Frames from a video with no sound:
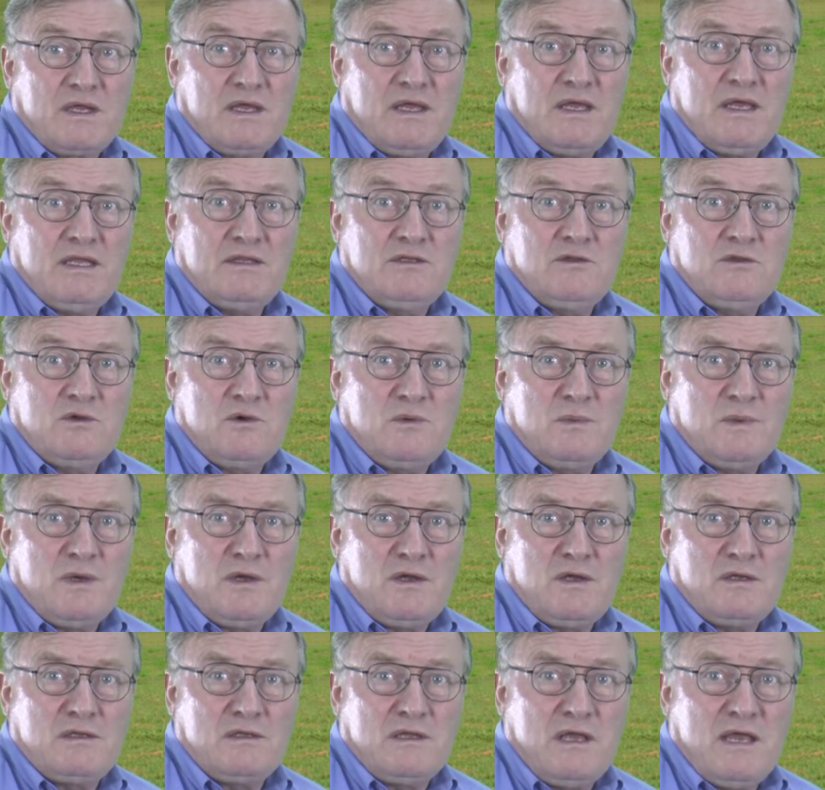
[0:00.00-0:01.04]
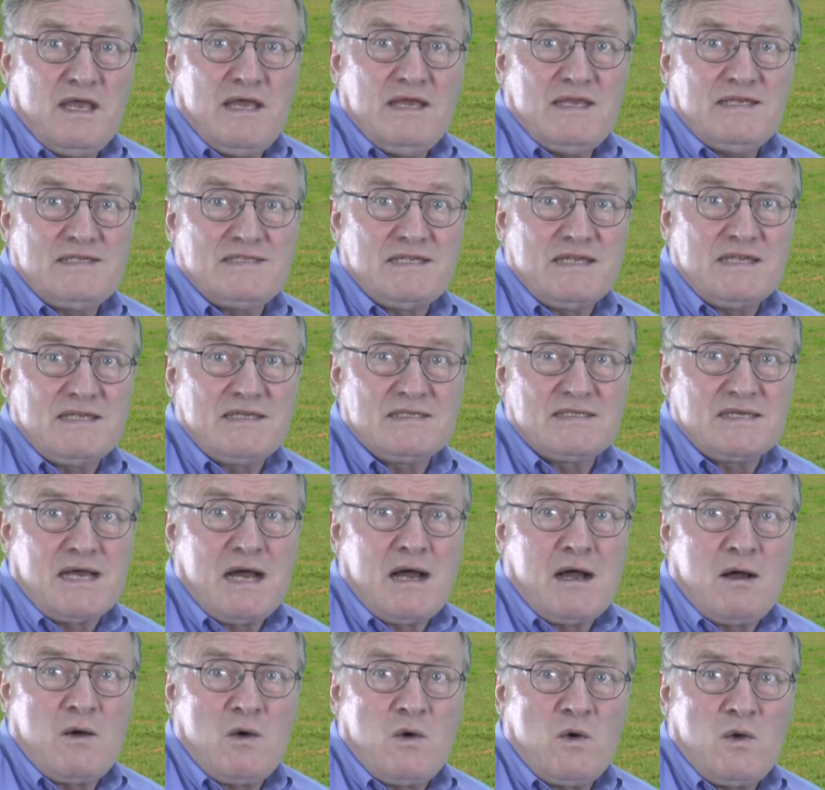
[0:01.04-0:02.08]
In the New World, things
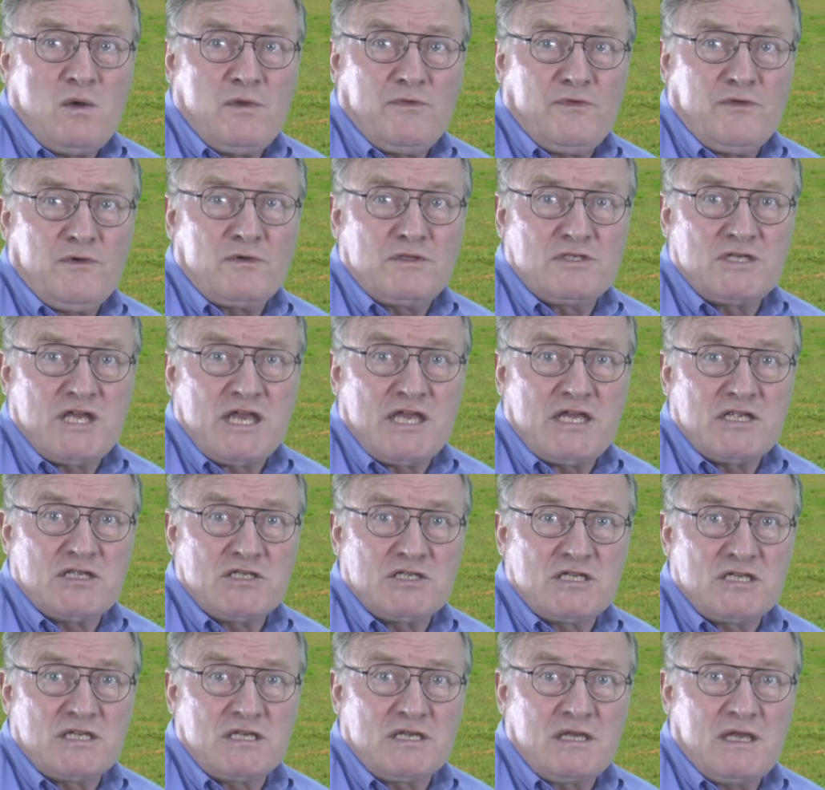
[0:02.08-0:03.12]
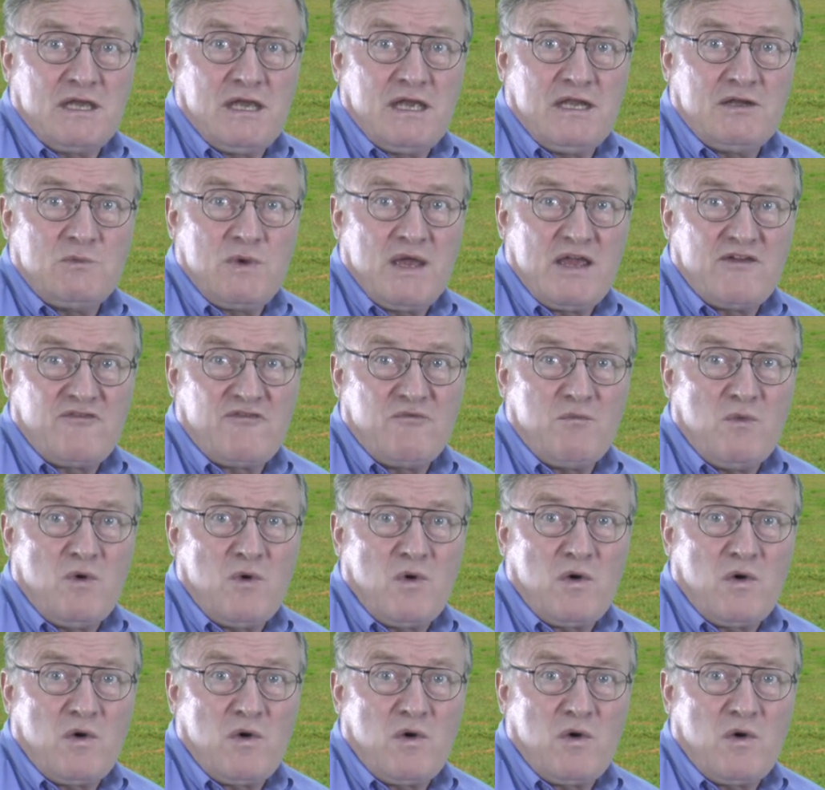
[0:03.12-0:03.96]
are also changing and we have more